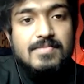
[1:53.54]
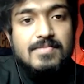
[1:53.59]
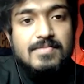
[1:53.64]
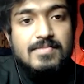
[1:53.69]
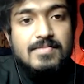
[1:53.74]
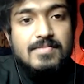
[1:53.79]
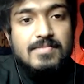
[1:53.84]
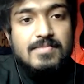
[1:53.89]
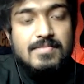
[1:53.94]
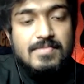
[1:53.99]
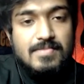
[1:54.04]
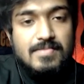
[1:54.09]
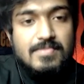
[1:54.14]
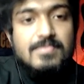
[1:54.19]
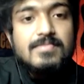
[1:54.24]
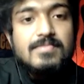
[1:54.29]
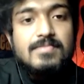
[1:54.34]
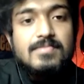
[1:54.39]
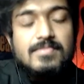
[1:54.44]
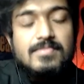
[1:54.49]

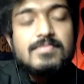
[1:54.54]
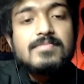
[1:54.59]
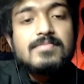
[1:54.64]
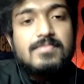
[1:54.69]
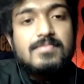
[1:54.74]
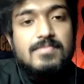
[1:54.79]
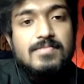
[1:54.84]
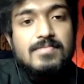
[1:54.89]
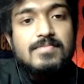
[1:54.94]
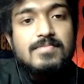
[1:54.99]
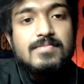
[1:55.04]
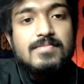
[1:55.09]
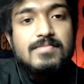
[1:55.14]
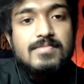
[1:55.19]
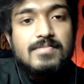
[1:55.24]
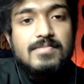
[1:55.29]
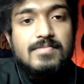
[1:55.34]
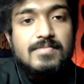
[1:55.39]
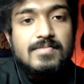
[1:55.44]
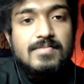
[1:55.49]

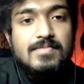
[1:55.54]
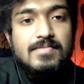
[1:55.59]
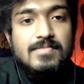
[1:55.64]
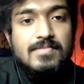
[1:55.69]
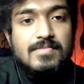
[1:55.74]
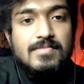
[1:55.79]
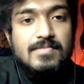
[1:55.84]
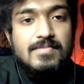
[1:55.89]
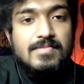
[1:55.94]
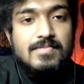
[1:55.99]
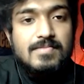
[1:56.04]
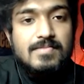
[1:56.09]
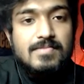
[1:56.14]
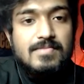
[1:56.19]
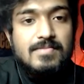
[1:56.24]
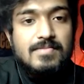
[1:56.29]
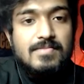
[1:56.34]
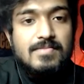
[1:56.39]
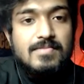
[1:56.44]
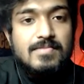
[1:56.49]

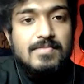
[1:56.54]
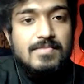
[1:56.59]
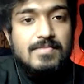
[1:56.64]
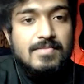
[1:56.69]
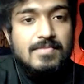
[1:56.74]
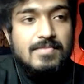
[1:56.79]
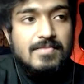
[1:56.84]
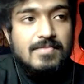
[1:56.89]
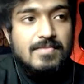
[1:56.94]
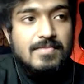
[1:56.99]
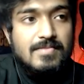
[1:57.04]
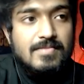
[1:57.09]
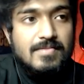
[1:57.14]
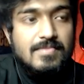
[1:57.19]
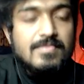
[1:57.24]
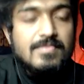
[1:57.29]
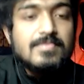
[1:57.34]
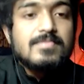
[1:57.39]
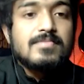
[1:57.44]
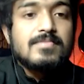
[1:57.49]

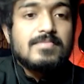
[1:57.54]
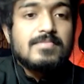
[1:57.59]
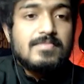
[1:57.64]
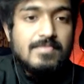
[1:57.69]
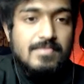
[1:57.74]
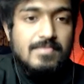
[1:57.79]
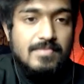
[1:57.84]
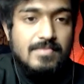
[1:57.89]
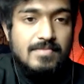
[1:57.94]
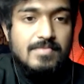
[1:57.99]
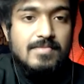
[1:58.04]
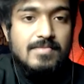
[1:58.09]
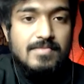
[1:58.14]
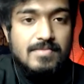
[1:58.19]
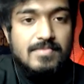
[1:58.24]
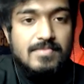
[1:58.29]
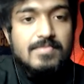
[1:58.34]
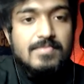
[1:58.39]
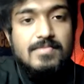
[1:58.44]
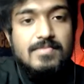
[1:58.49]

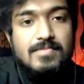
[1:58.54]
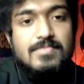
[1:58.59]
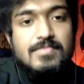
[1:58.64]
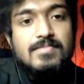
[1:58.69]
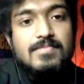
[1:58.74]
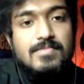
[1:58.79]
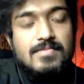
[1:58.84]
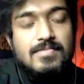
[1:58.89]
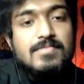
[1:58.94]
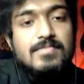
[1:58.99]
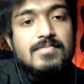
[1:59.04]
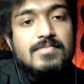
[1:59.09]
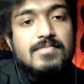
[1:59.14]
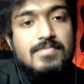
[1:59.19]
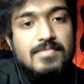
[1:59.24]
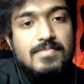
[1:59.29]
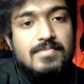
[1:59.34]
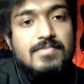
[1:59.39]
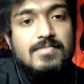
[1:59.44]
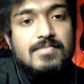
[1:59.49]

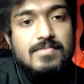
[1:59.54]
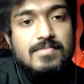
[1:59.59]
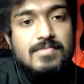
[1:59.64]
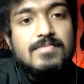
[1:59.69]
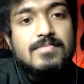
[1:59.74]
The person shown says nothing.